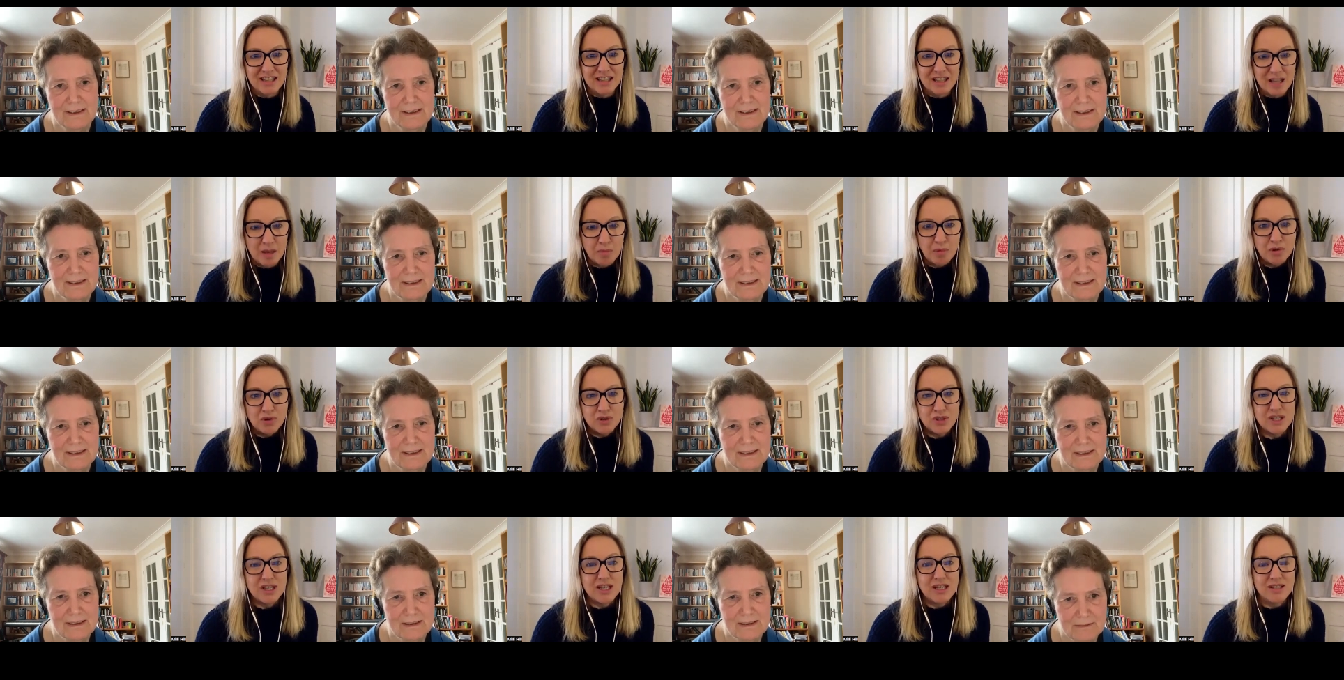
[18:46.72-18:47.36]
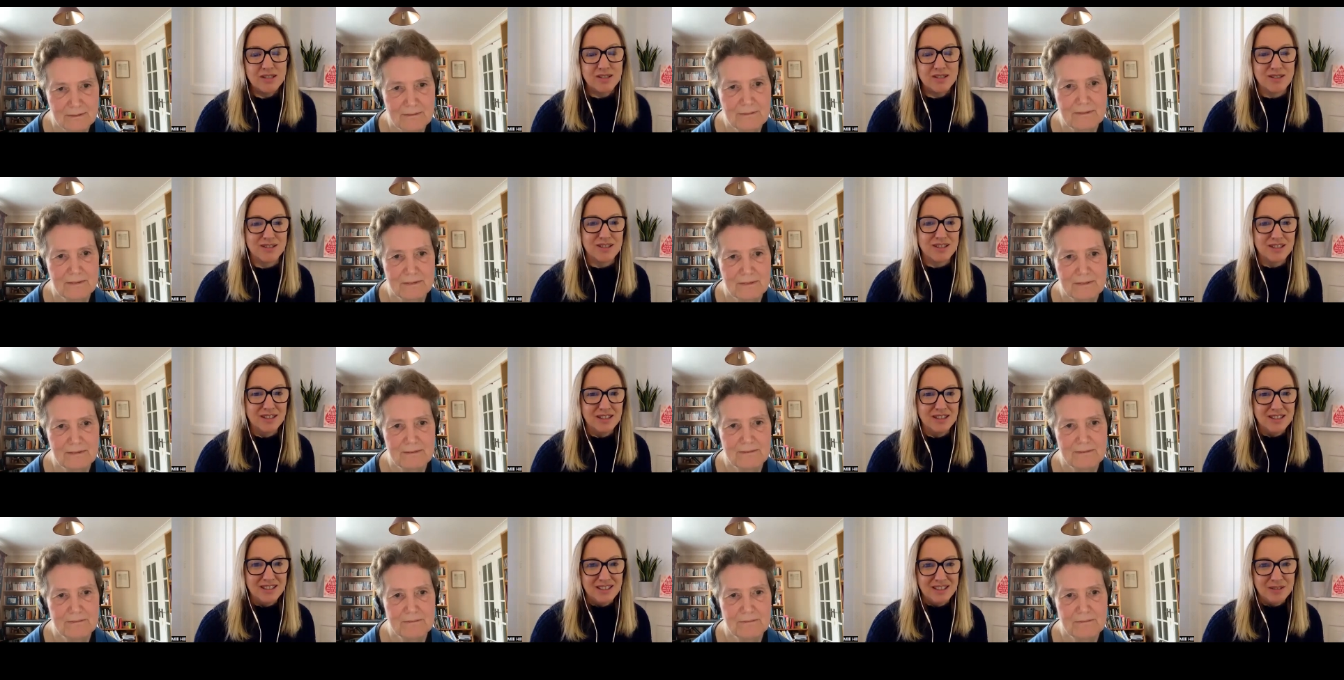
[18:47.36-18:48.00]
Speaker 1: in their bodies
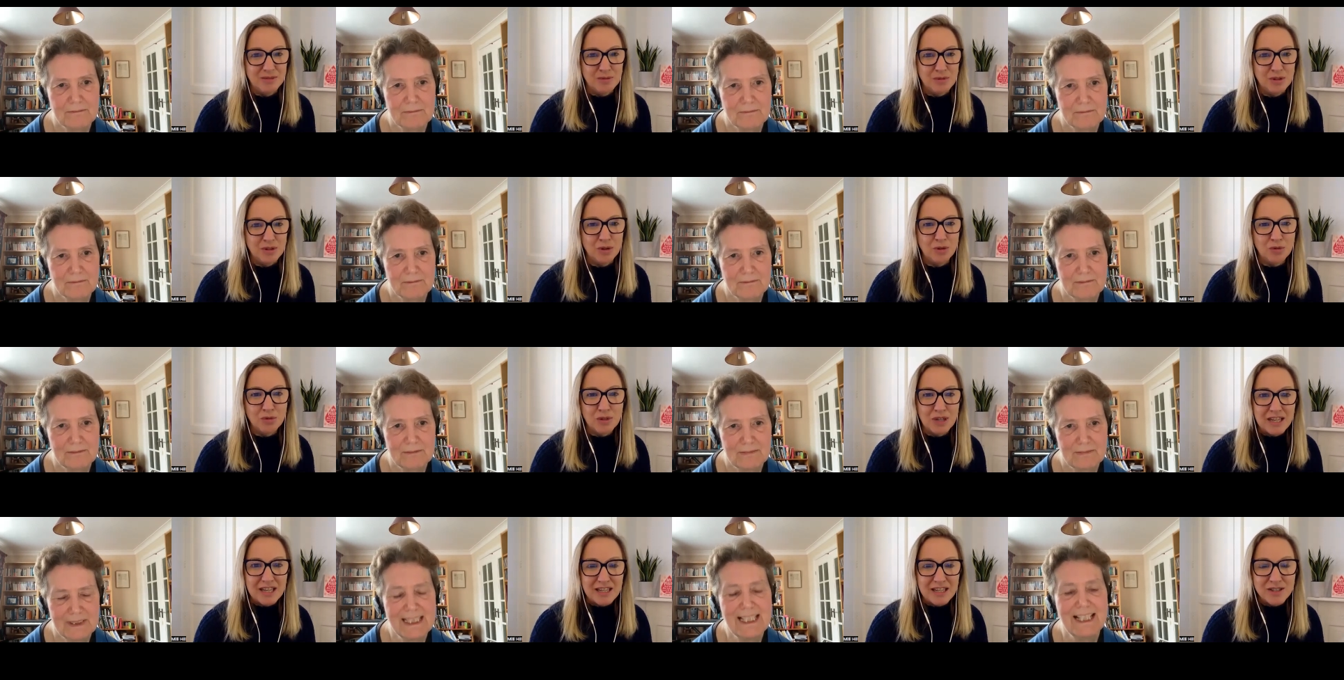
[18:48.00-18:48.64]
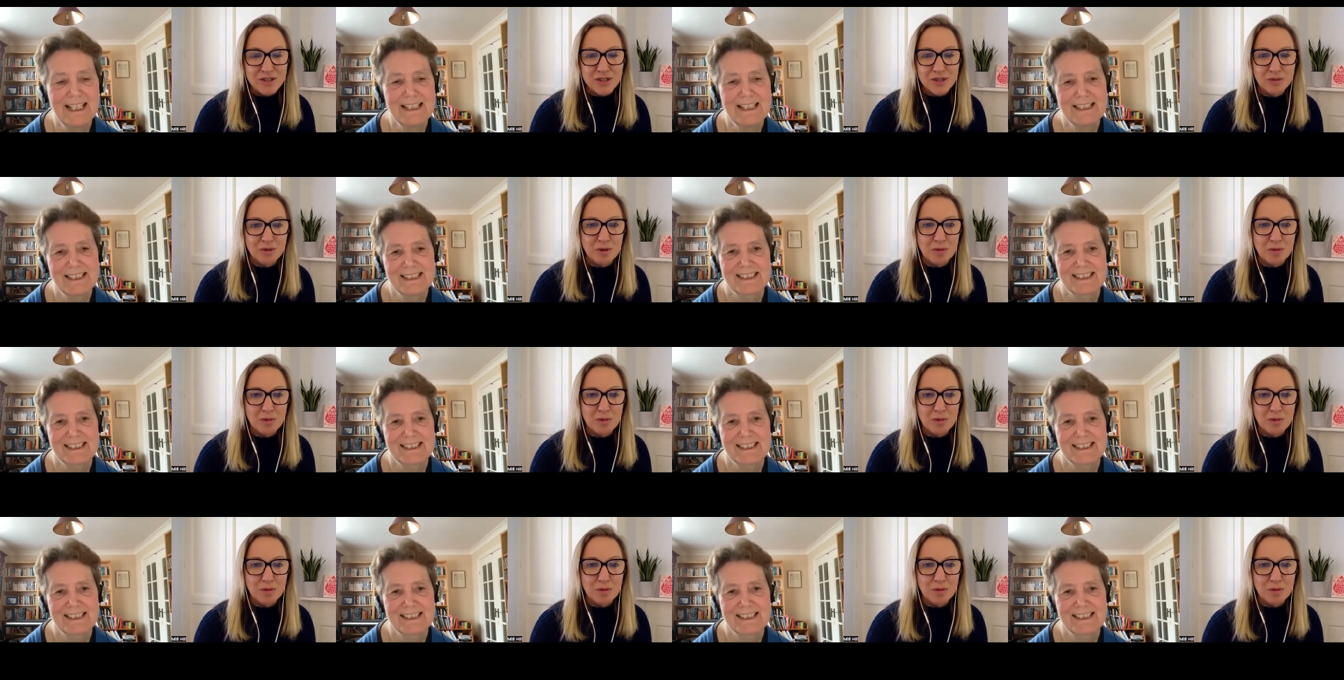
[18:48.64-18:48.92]
we're not really yes.